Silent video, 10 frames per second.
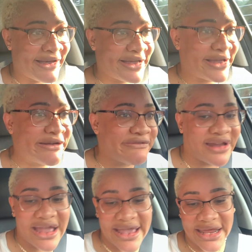
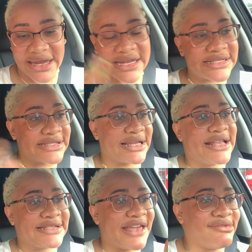Alright, it's
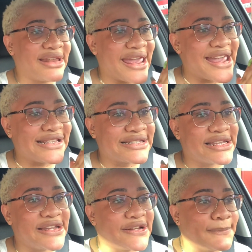
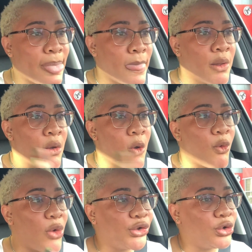7:18.
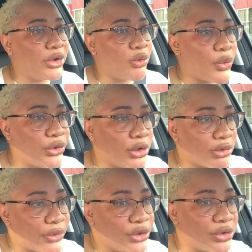What we
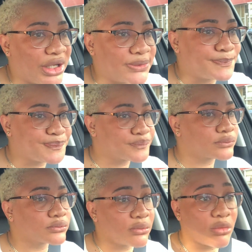doing?
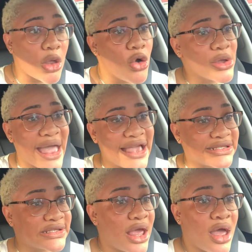Oh
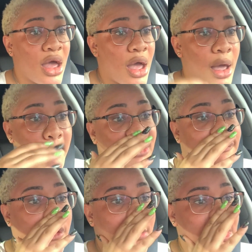guys,
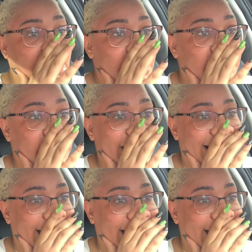before me even